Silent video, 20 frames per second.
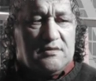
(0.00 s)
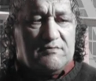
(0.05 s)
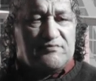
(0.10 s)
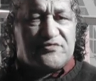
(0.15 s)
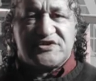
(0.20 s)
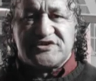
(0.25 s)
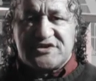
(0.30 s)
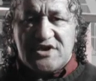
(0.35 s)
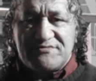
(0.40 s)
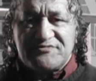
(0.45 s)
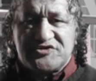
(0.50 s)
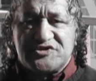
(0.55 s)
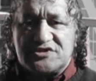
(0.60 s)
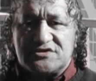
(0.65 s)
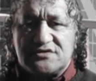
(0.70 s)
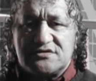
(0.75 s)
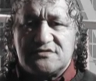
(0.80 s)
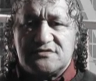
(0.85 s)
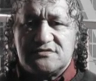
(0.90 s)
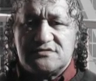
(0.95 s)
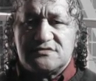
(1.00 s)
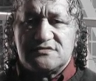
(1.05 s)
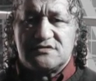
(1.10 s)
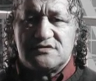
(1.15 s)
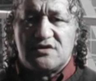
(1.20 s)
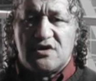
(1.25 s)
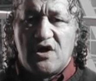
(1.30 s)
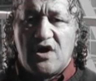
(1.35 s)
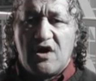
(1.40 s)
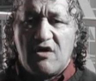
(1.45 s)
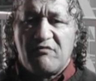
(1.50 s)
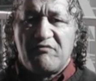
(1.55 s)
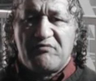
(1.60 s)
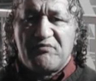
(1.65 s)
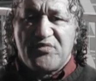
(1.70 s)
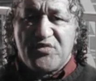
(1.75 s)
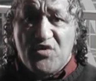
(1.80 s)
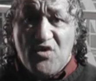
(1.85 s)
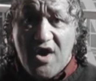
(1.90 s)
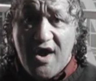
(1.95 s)
presumption of
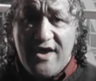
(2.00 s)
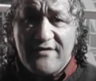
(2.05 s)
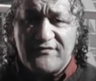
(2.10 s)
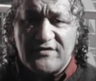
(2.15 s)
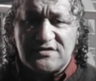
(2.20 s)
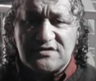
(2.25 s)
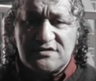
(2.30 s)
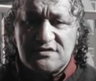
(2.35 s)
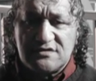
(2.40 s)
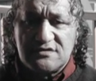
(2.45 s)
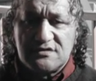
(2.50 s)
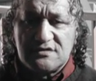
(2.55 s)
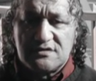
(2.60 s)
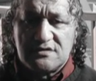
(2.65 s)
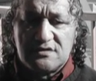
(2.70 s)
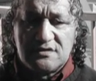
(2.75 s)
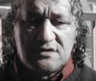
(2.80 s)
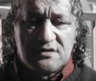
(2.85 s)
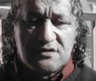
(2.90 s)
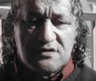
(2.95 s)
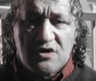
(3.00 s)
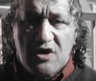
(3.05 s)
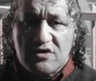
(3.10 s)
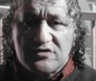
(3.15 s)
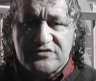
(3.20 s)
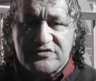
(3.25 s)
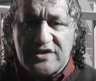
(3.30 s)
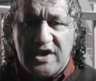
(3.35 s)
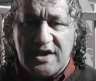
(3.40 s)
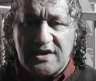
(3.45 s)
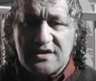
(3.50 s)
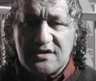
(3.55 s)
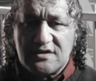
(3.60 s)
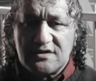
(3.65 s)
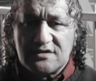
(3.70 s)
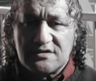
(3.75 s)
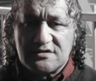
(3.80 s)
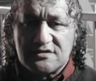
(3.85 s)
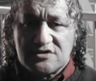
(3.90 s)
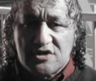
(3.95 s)
private contract
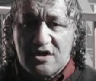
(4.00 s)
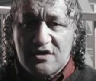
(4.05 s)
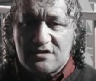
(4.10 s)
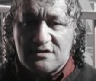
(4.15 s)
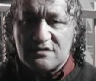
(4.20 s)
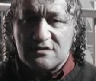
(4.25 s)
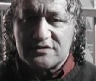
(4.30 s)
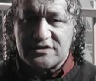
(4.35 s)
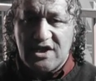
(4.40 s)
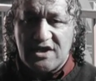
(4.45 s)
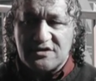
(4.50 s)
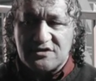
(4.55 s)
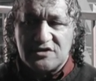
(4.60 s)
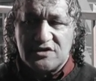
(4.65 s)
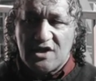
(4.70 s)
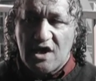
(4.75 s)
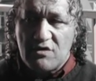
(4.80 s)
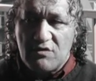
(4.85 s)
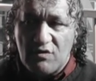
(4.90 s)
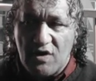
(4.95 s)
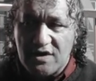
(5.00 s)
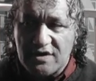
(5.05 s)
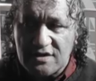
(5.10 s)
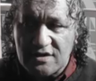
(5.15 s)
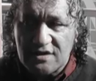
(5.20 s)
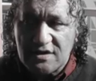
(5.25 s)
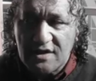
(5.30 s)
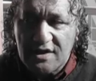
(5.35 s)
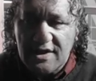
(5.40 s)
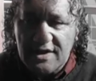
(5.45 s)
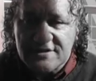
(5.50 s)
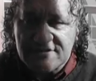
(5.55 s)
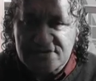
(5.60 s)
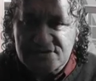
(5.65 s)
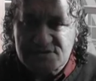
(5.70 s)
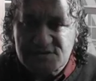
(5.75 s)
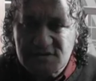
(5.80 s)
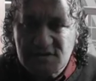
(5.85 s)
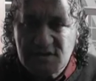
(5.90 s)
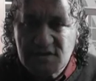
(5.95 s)
title that no one
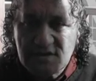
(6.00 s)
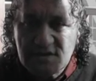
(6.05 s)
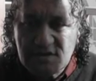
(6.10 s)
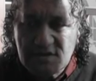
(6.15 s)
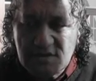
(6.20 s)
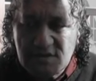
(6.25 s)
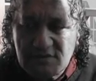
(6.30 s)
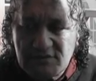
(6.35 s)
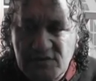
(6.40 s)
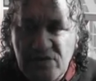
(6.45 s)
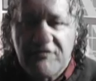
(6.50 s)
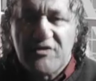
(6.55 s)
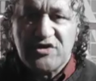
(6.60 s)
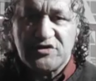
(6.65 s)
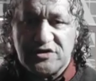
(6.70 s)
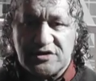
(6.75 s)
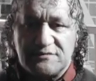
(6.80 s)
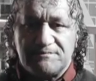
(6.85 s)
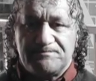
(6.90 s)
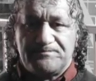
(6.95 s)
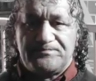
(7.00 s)
has refuted.